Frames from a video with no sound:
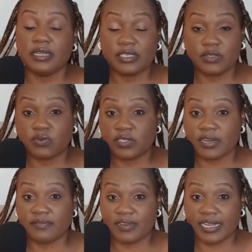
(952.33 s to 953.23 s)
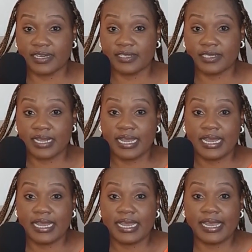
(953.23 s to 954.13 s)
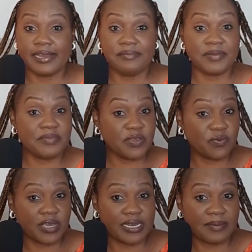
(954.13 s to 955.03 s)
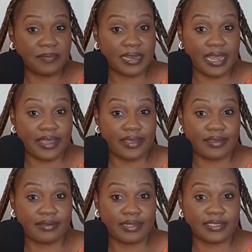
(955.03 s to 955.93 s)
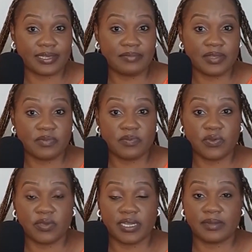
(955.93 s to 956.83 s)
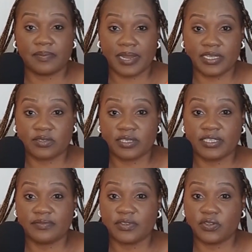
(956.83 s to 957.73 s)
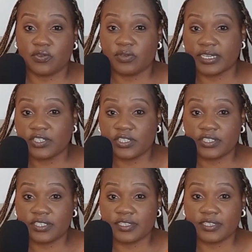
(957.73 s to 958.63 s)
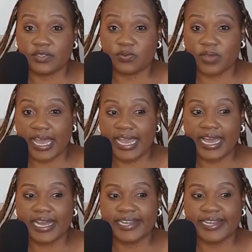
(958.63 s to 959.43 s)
this is what I've learned. And maybe you can apply it's something maybe you can apply so that even you can change in this way. I